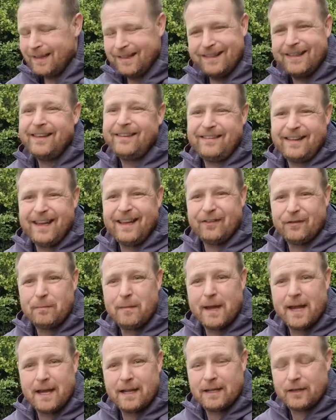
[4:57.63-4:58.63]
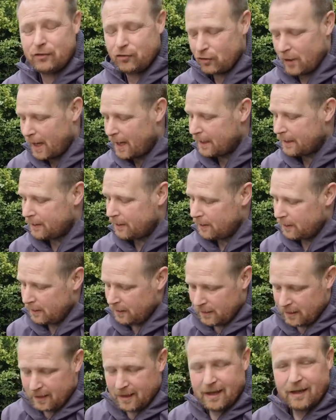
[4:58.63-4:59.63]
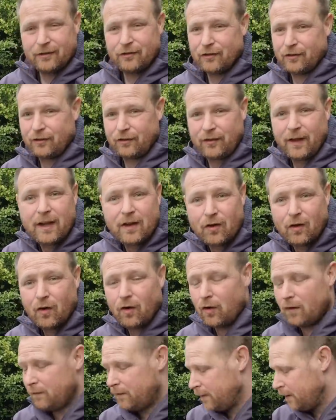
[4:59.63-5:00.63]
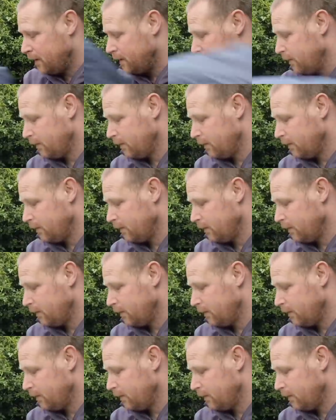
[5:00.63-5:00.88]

This is made in China, and just sent over